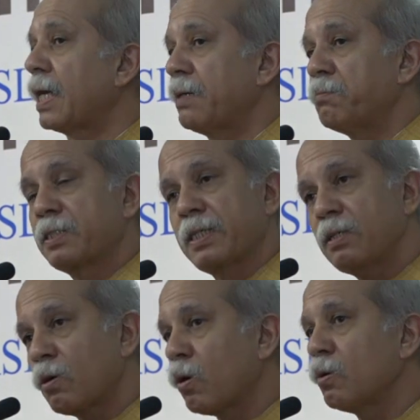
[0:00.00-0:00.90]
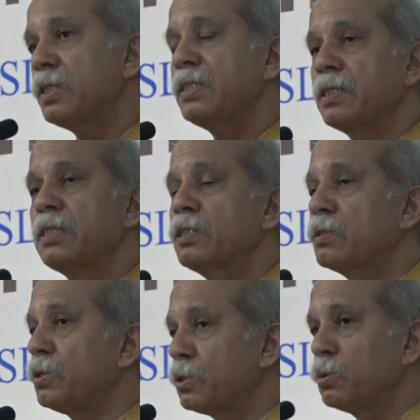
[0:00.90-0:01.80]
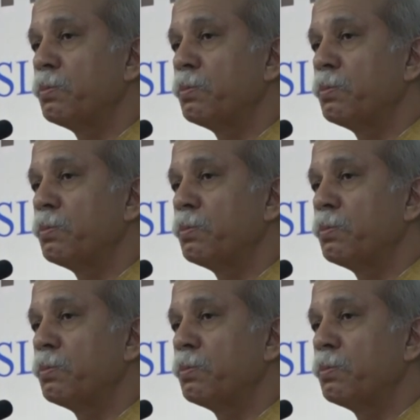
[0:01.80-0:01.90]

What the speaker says: I am saying all these things to you